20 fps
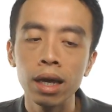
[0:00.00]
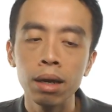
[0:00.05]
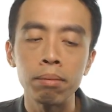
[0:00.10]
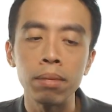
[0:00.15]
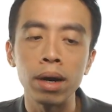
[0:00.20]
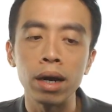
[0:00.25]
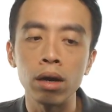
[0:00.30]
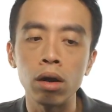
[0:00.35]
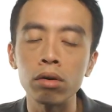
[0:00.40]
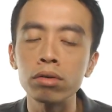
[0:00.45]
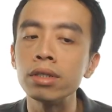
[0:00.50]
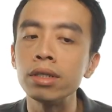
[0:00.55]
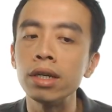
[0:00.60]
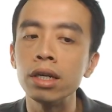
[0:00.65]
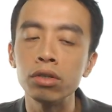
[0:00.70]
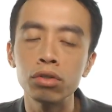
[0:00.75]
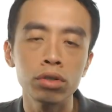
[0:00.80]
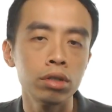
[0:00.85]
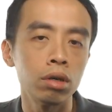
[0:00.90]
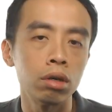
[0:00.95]
by
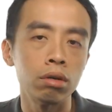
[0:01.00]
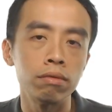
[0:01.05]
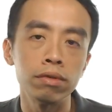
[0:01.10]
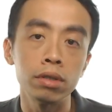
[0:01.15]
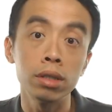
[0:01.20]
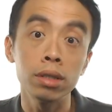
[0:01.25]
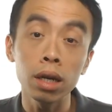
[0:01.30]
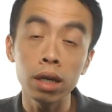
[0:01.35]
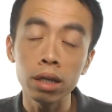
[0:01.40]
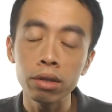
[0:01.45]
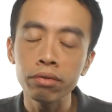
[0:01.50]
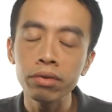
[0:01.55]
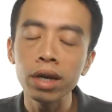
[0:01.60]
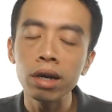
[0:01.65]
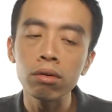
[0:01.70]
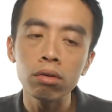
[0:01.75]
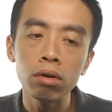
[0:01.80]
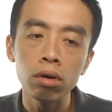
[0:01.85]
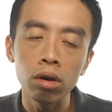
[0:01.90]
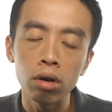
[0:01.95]
oxidation of a secondary
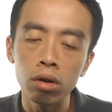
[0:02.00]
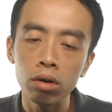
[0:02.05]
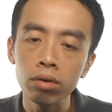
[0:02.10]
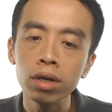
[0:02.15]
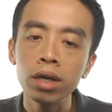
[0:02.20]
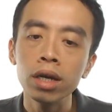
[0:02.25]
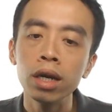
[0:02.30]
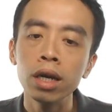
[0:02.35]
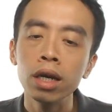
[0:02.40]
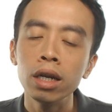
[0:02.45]
alcohol.